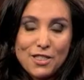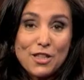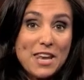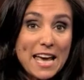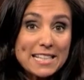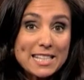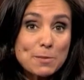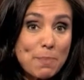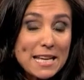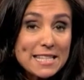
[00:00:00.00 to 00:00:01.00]
The next
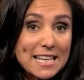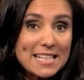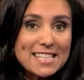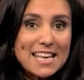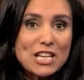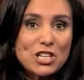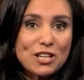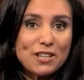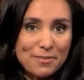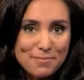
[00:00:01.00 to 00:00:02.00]
space
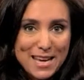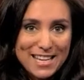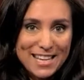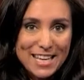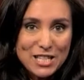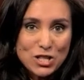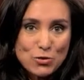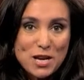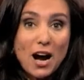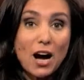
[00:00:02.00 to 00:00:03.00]
sensation, making
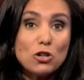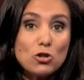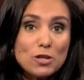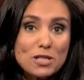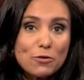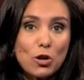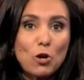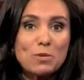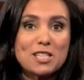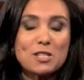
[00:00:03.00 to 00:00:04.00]
history hundreds of
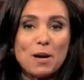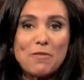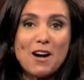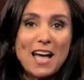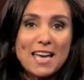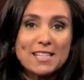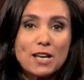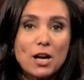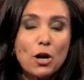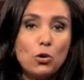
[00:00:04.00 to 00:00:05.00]
kilometers above our heads,
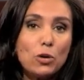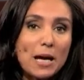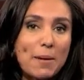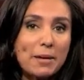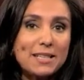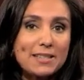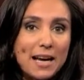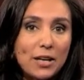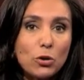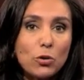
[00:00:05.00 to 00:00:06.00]
Luca
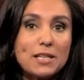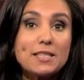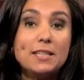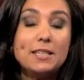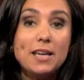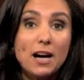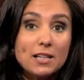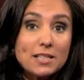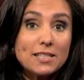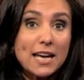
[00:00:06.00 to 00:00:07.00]
Parmitano is the
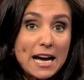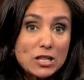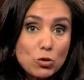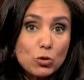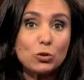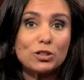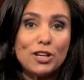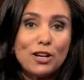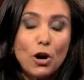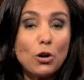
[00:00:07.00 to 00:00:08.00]
youngest astronaut
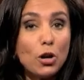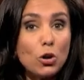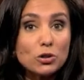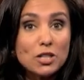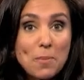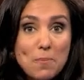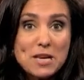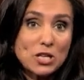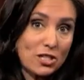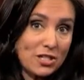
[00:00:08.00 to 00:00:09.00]
on a long-term
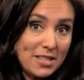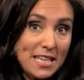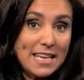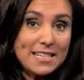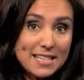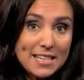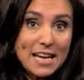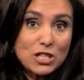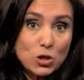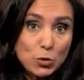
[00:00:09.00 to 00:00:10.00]
mission to the
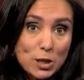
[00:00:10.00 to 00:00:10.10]
International